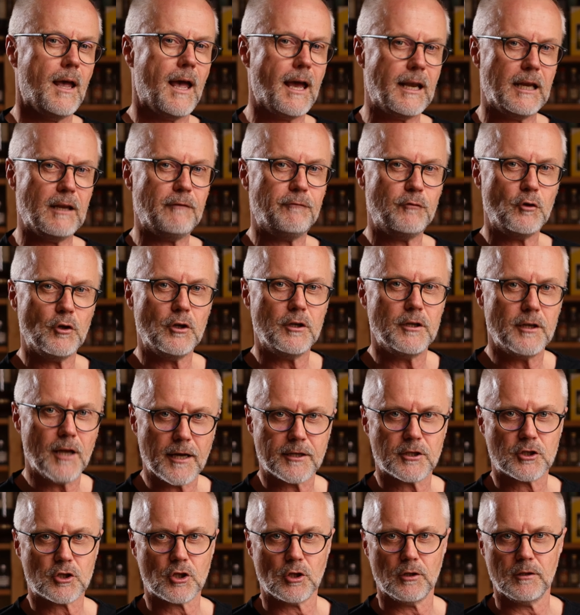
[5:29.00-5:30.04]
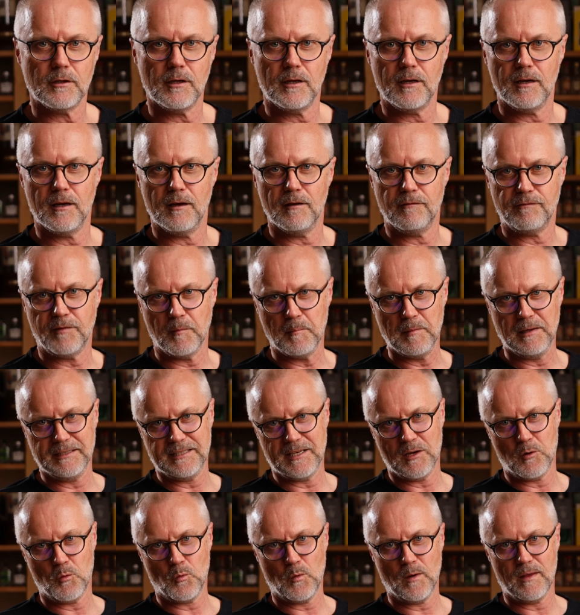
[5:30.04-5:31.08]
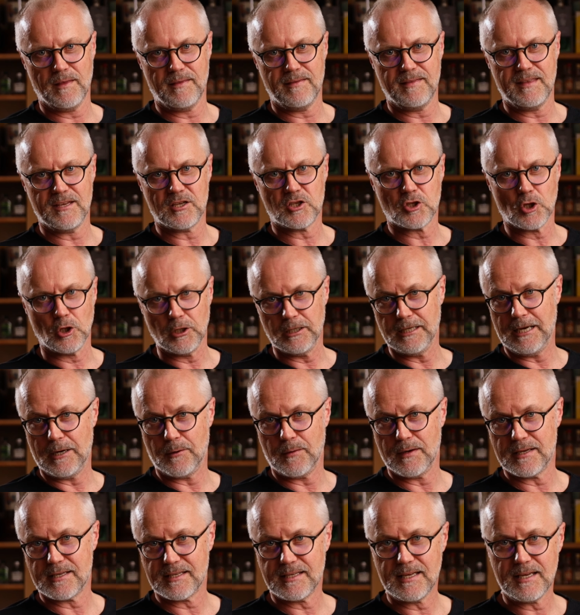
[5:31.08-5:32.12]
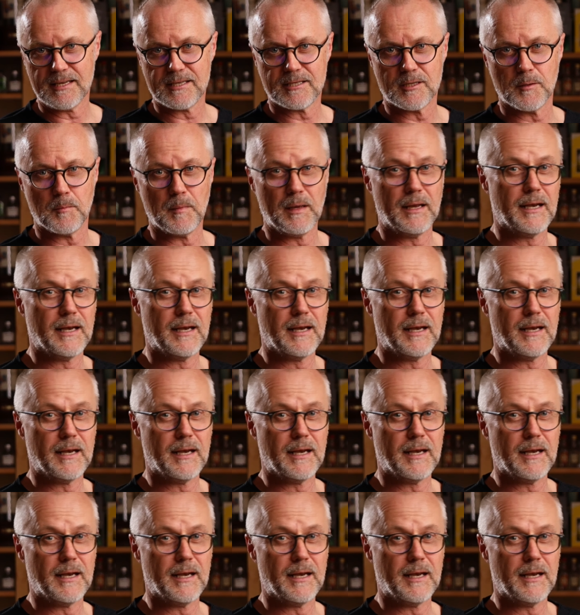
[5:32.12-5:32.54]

And if you're not so familiar with the solera system,